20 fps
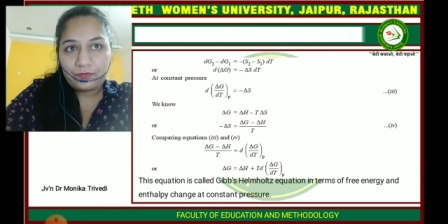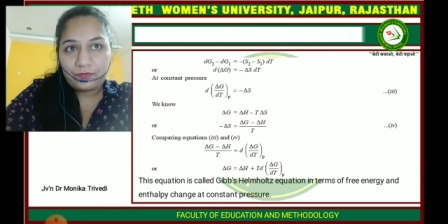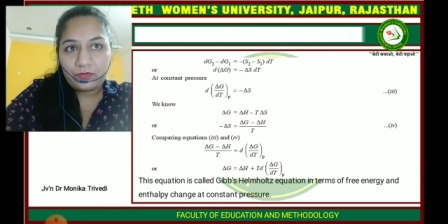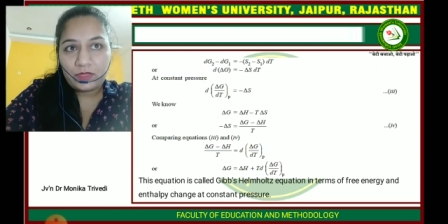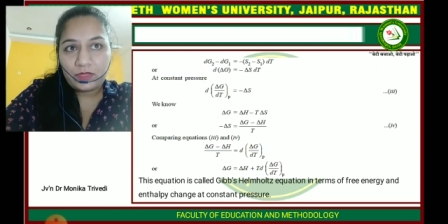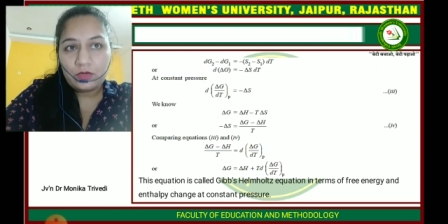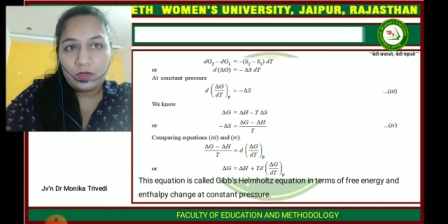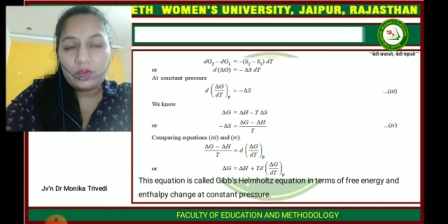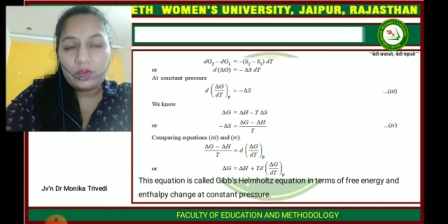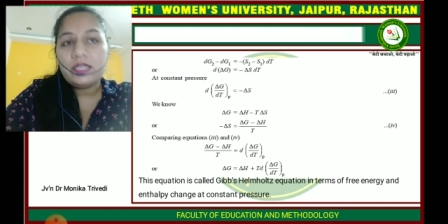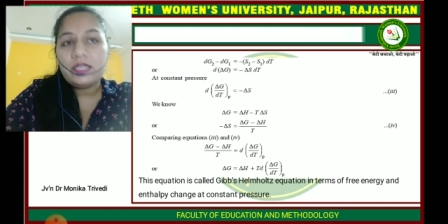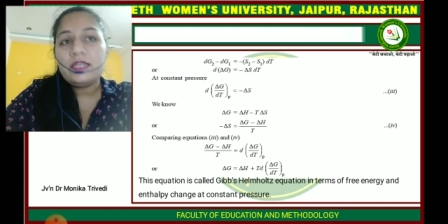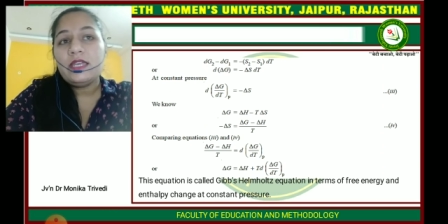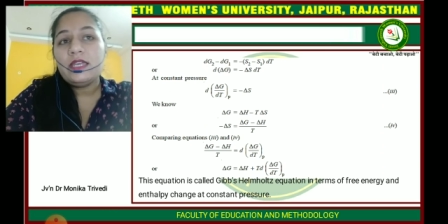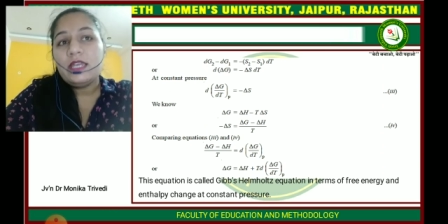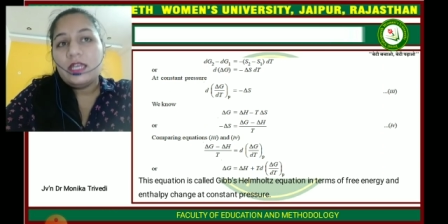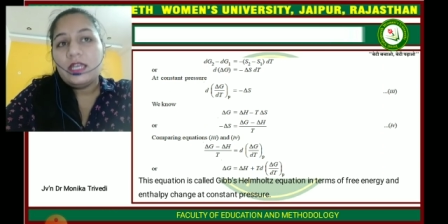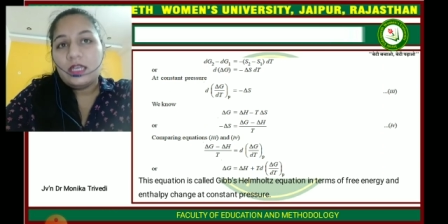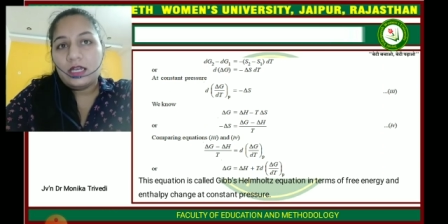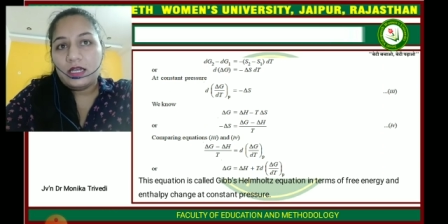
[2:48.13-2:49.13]
Okay,
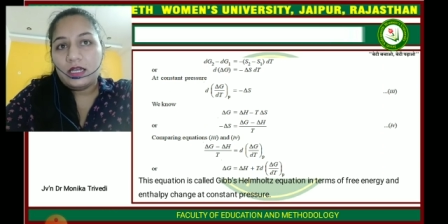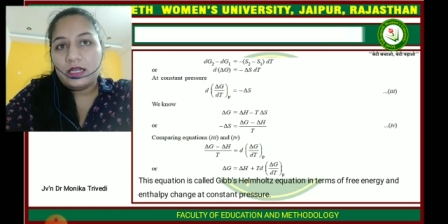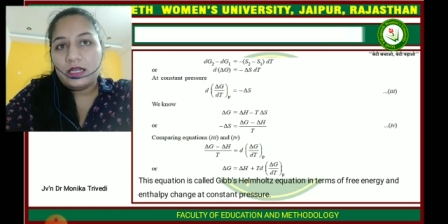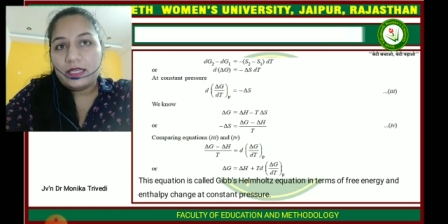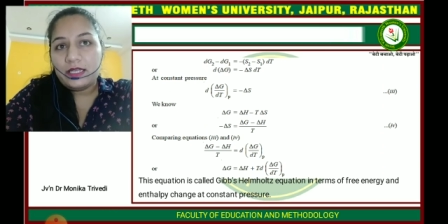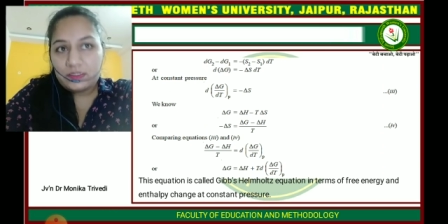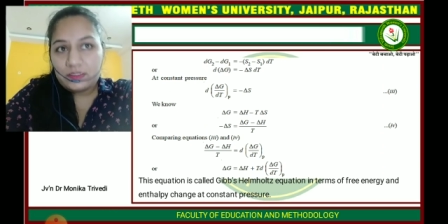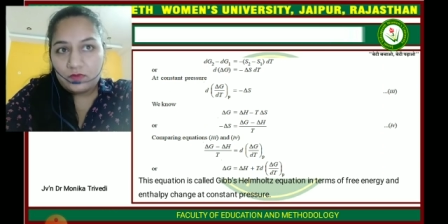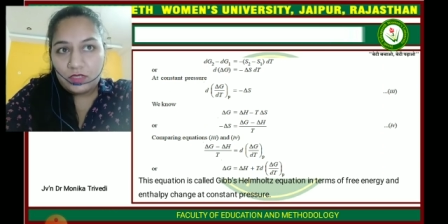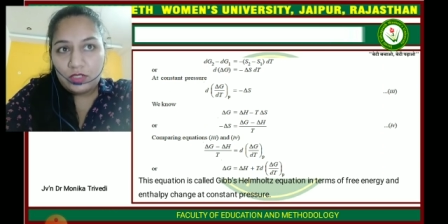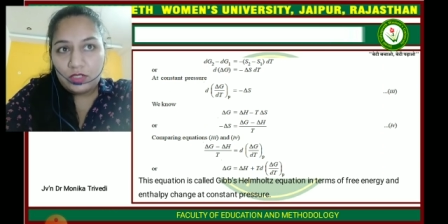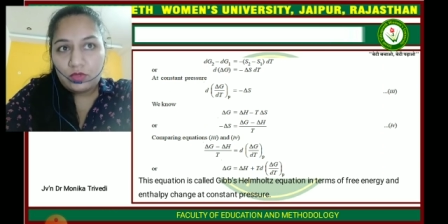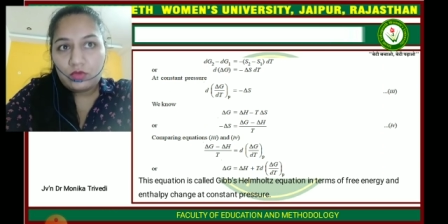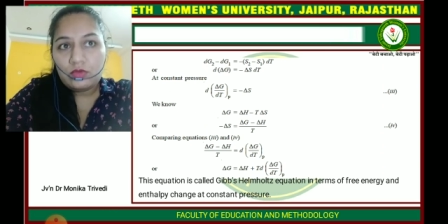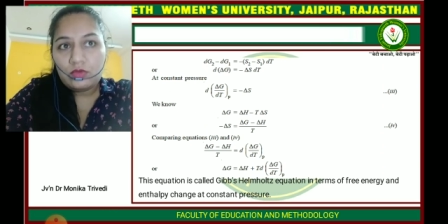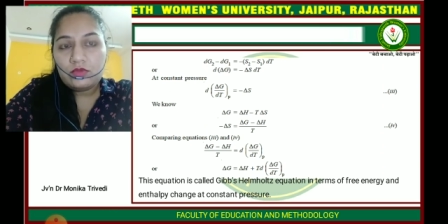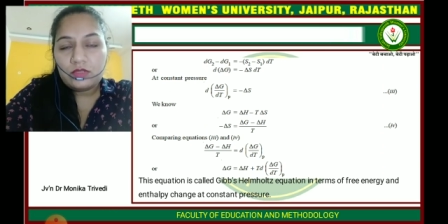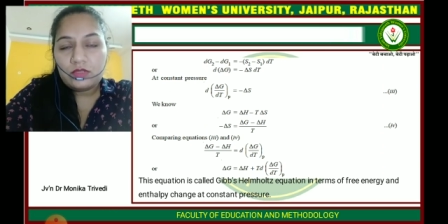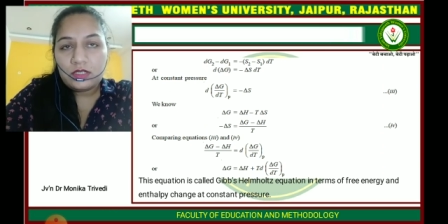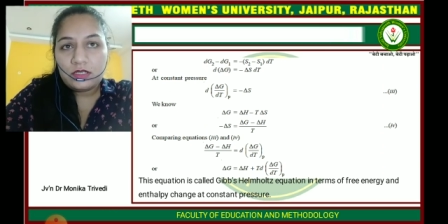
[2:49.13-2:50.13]
as we know,
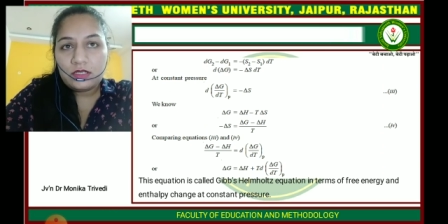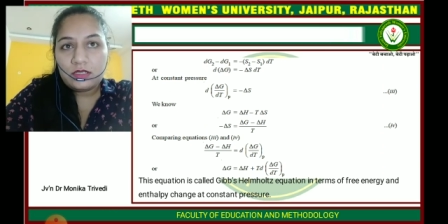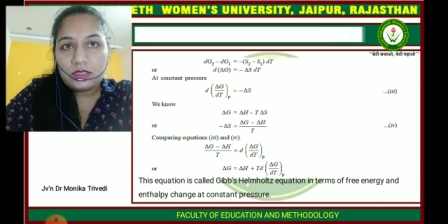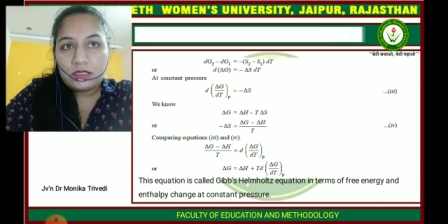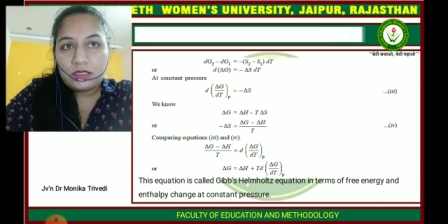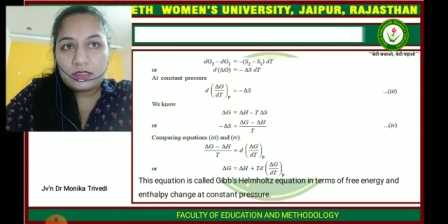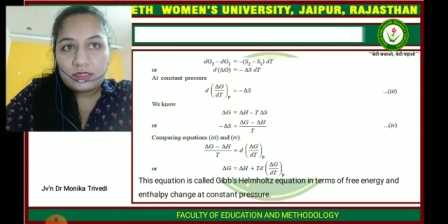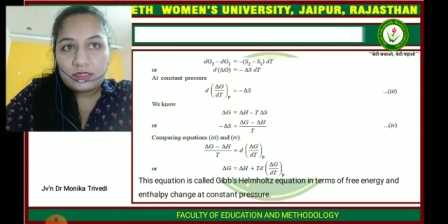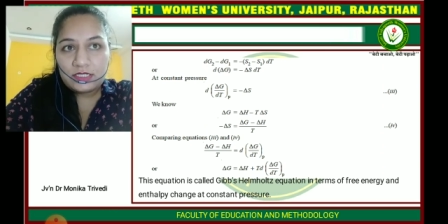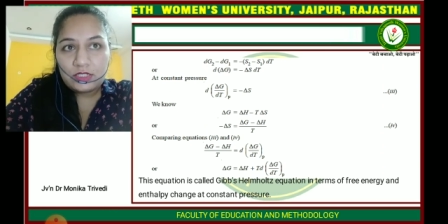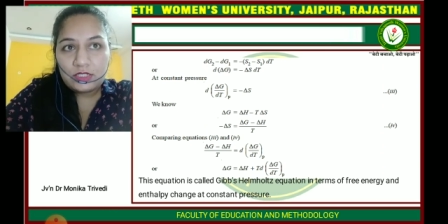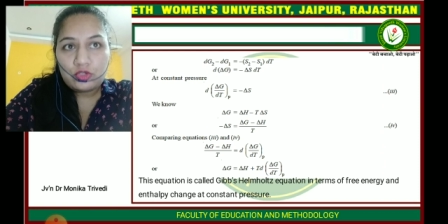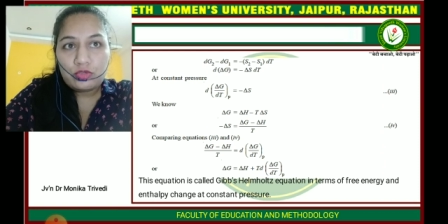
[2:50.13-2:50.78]
G2